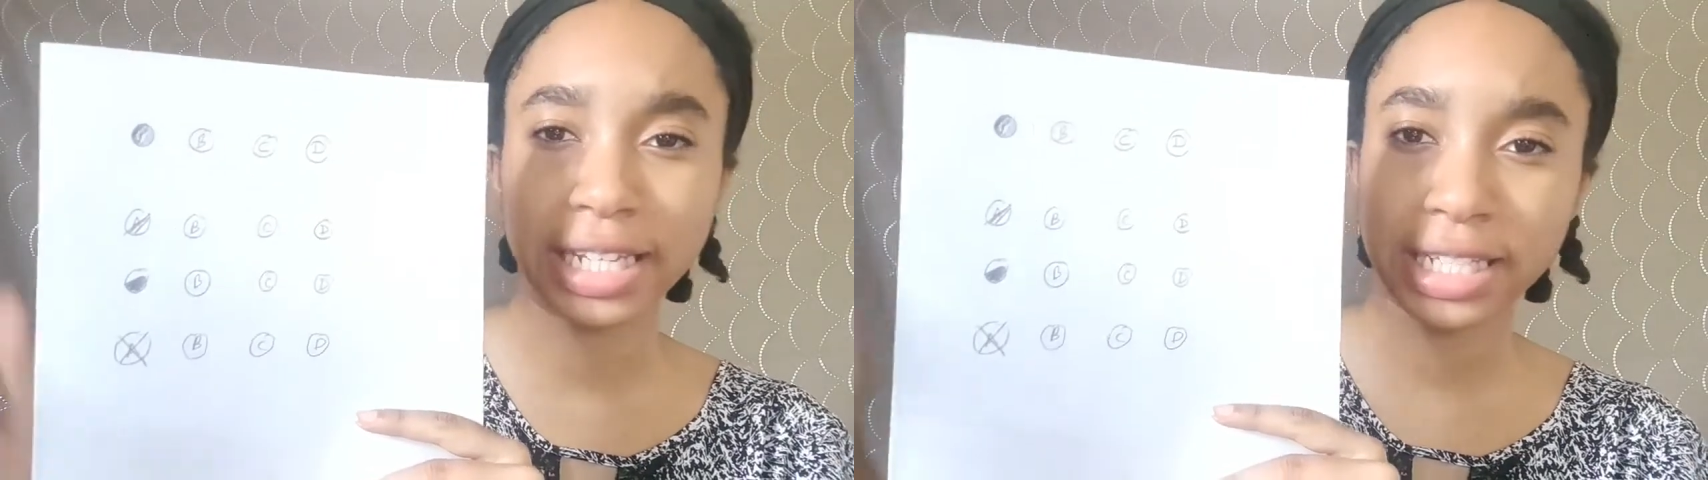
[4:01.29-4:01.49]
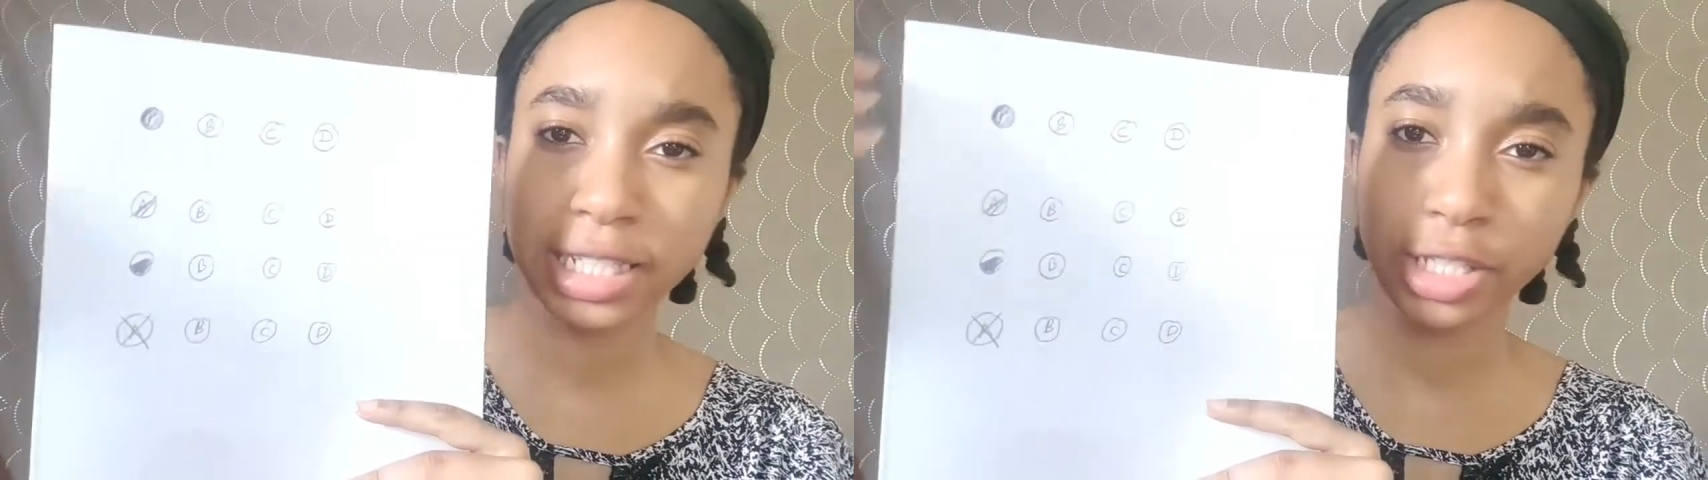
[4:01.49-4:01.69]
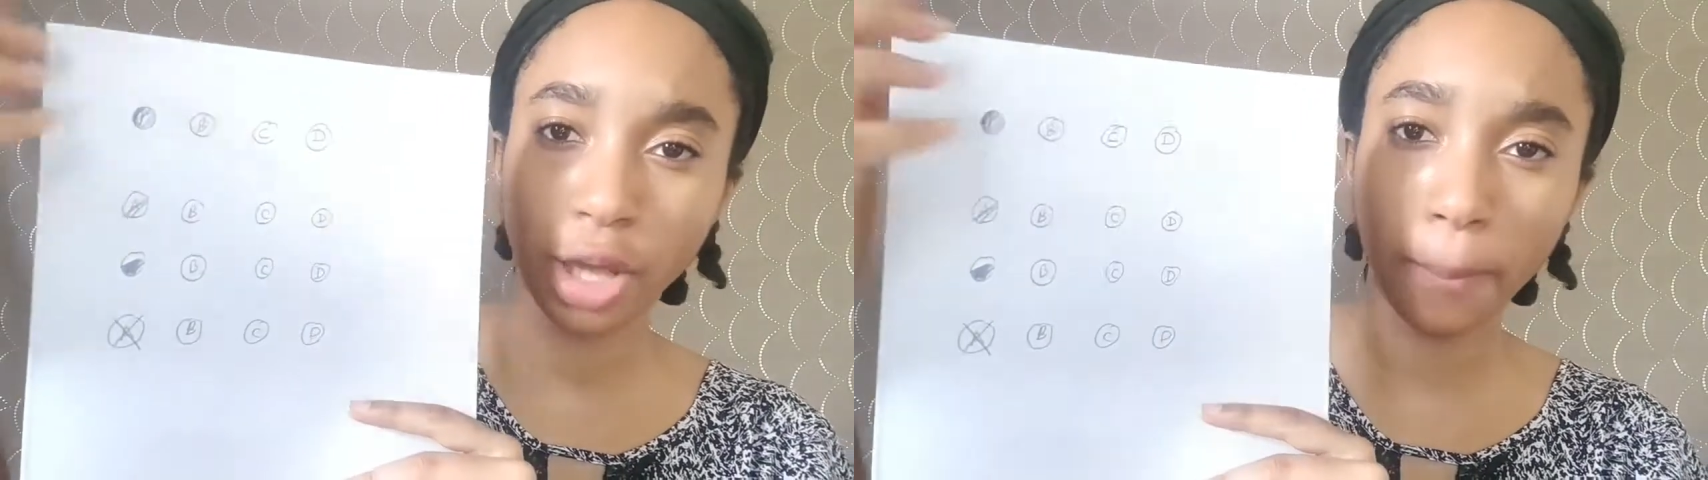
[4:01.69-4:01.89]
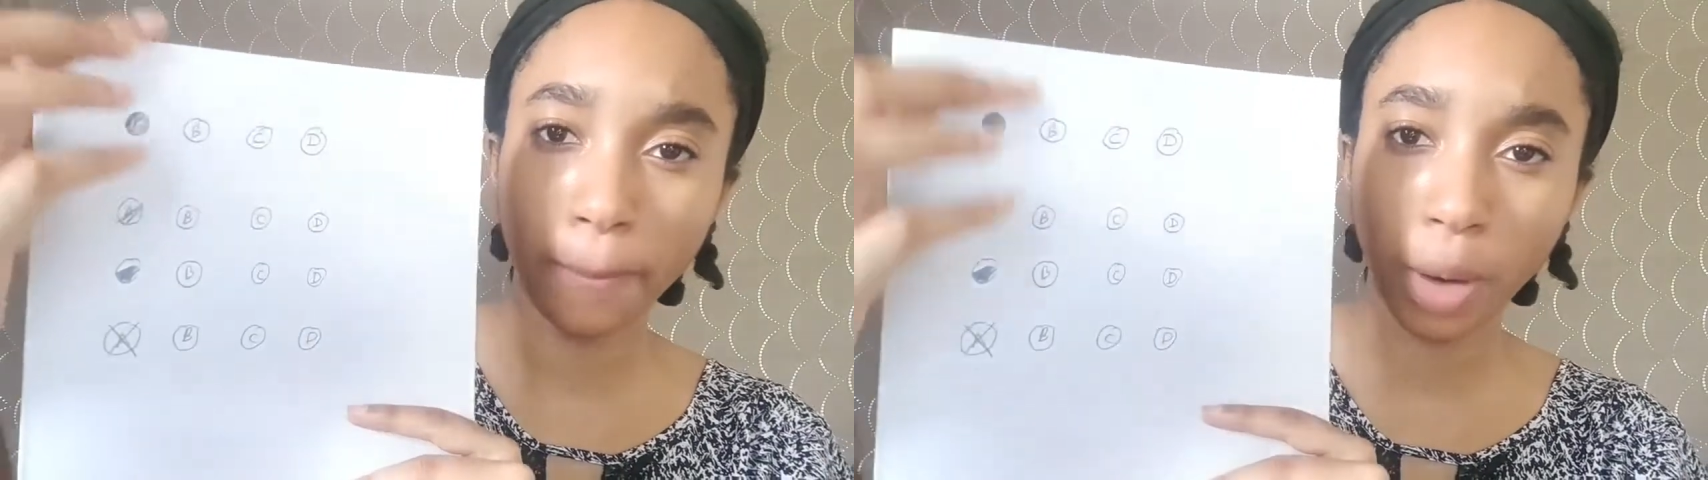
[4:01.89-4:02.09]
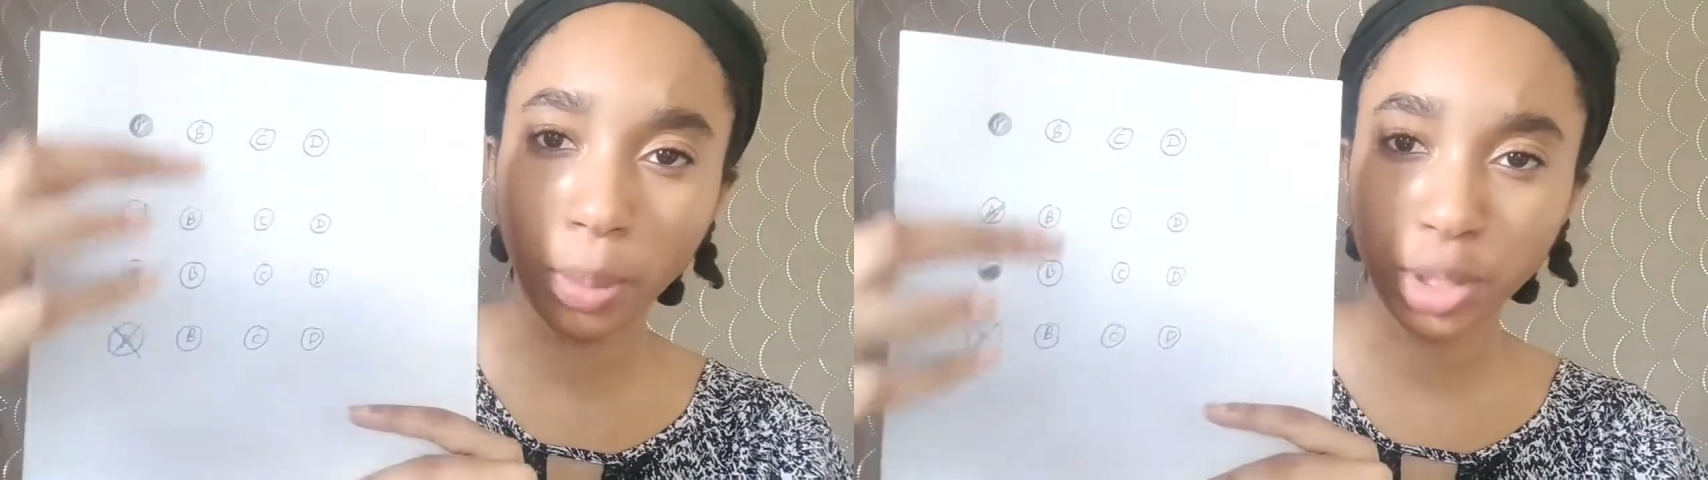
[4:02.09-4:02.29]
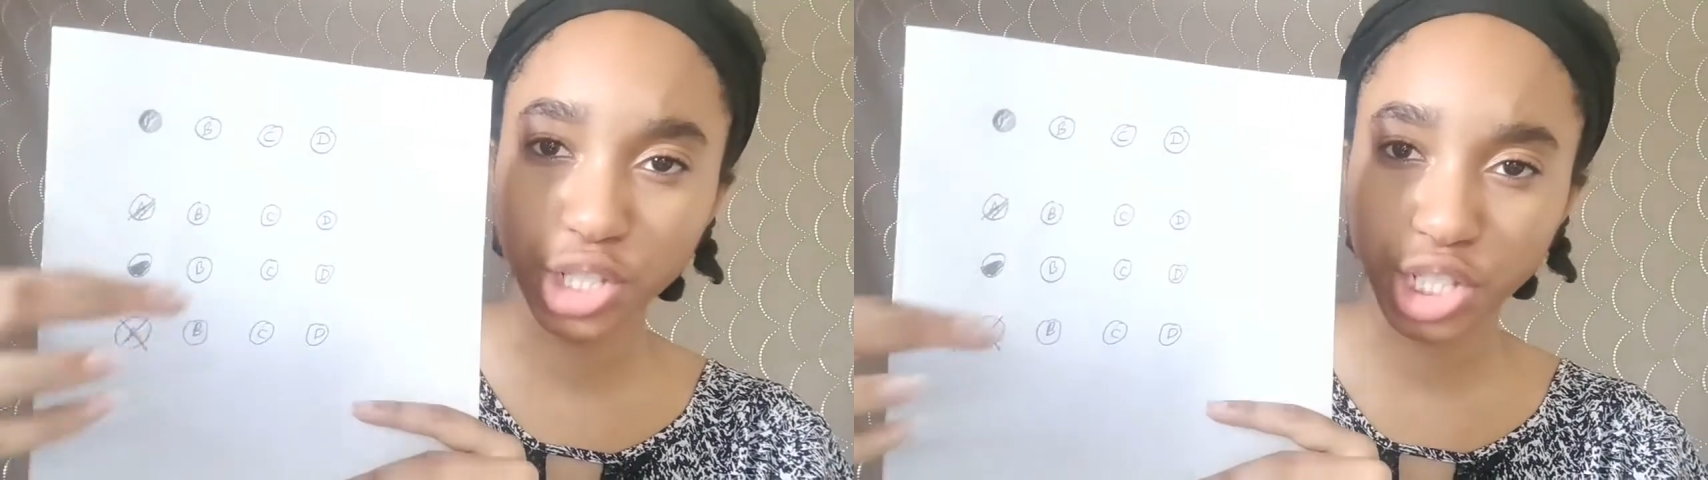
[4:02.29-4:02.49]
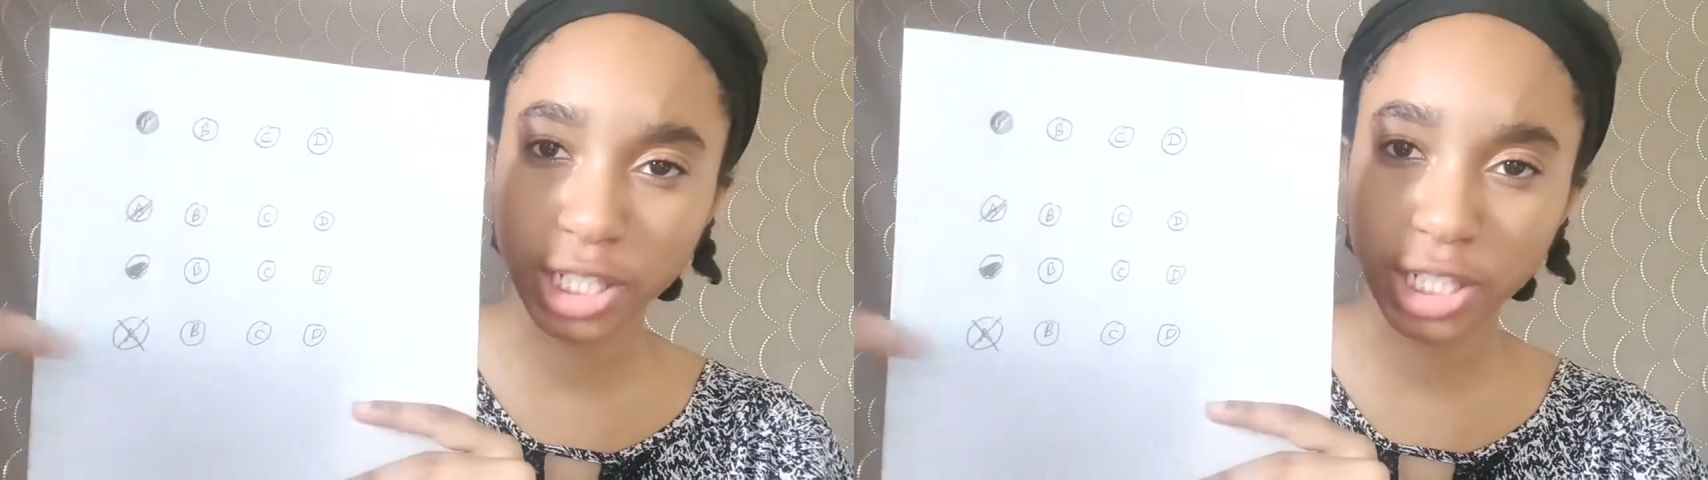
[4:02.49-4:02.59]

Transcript: this is the bubble sheet,